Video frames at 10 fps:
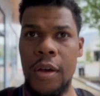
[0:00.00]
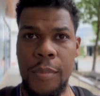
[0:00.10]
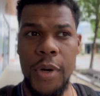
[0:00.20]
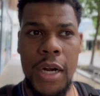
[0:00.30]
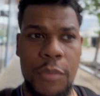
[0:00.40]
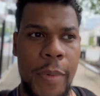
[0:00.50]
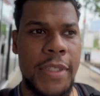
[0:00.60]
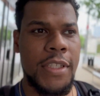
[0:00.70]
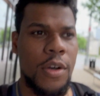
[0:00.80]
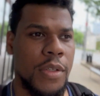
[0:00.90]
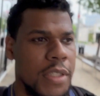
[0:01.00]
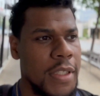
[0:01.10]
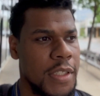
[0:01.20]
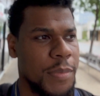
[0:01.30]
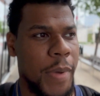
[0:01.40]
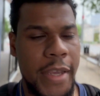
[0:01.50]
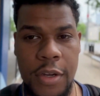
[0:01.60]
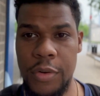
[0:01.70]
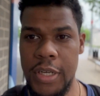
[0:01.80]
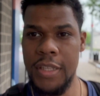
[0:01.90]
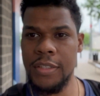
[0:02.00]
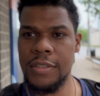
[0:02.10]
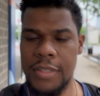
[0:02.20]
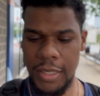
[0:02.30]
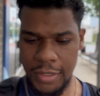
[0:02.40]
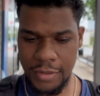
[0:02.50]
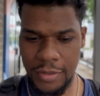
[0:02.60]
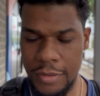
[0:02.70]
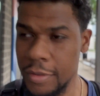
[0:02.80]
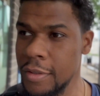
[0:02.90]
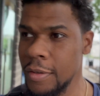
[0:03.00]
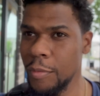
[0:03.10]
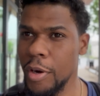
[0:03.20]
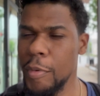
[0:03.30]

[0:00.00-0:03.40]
But I'm about to go into this bakery. This is like one of